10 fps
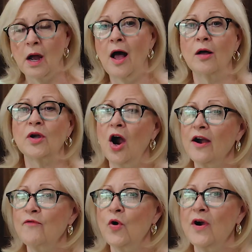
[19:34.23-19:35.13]
Uh,
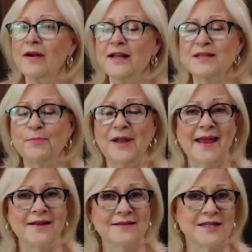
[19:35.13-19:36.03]
carnivore, it's a
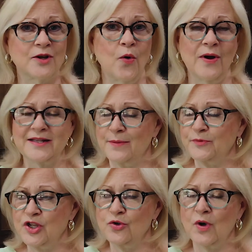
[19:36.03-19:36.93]
plant, so it's
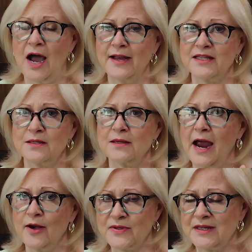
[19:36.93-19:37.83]
up to you guys.
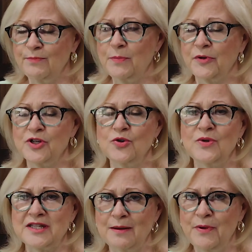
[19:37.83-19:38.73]
I know some people
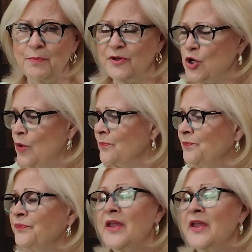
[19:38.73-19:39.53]
do and some people don't.